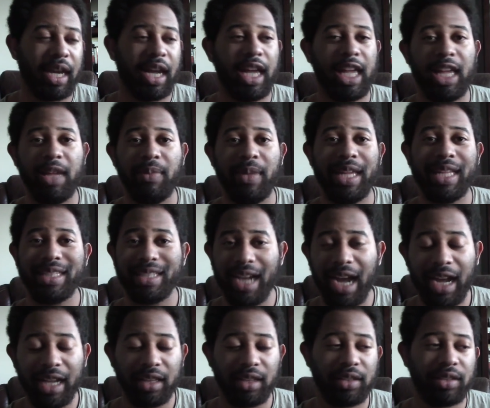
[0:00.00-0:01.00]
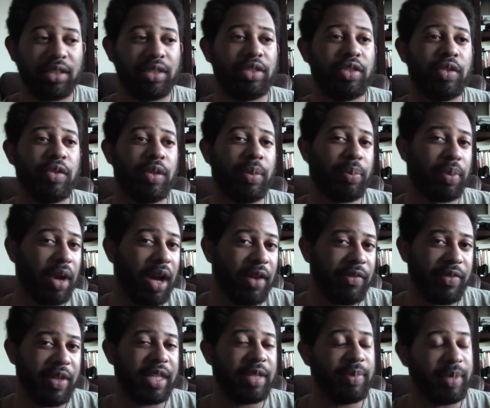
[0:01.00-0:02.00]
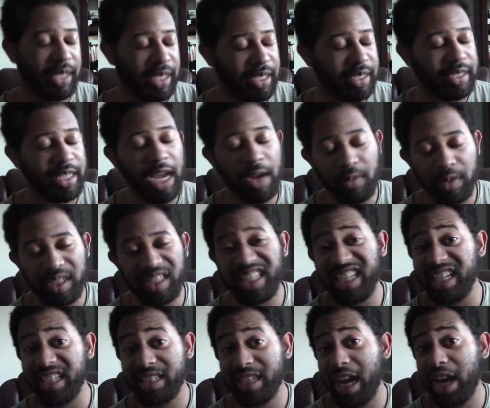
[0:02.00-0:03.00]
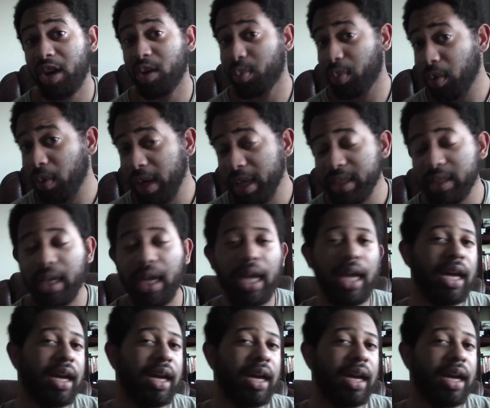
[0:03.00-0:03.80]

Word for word: I am entitled to the profit because that was the entire point